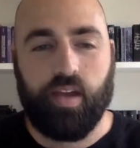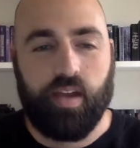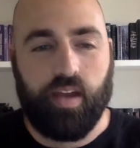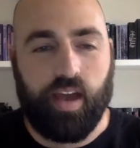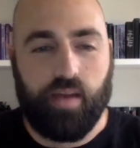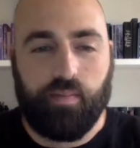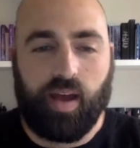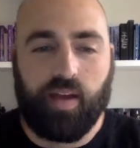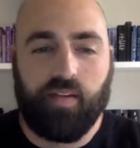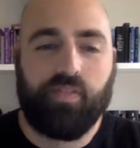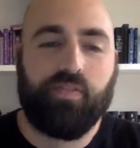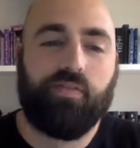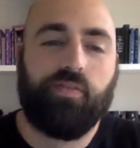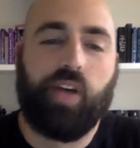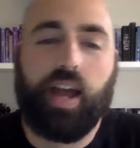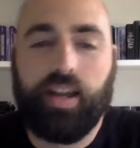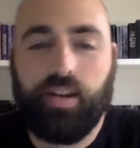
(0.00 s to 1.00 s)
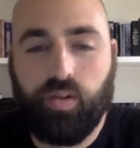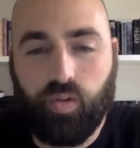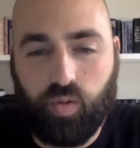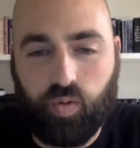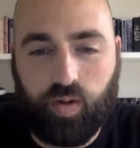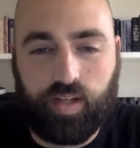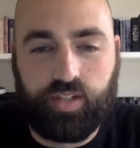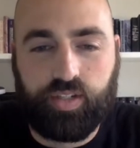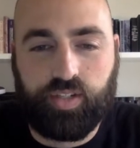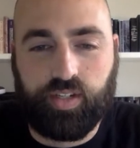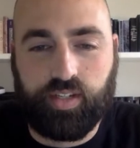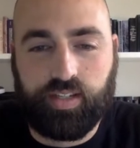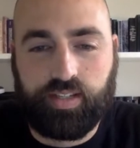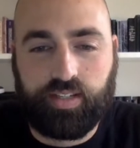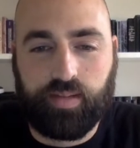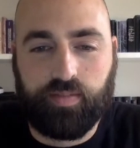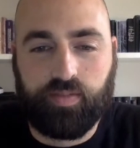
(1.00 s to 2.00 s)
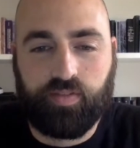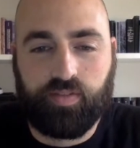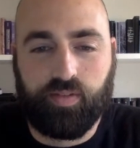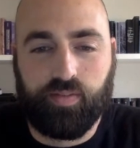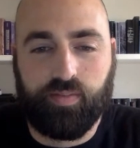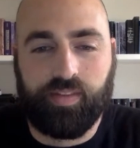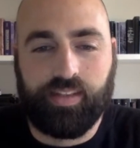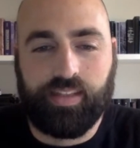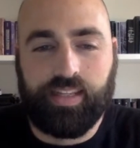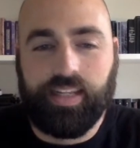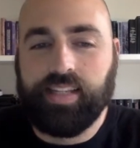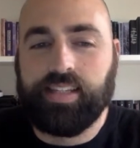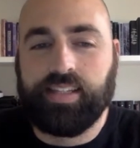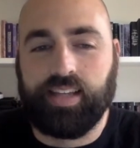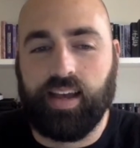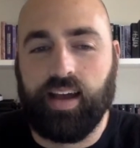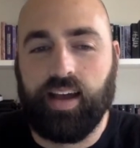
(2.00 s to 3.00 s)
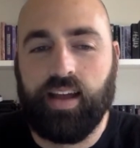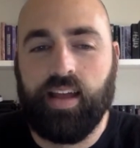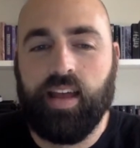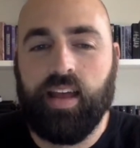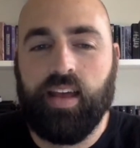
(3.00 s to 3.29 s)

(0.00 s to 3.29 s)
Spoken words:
And my final question, this comes from Lisa.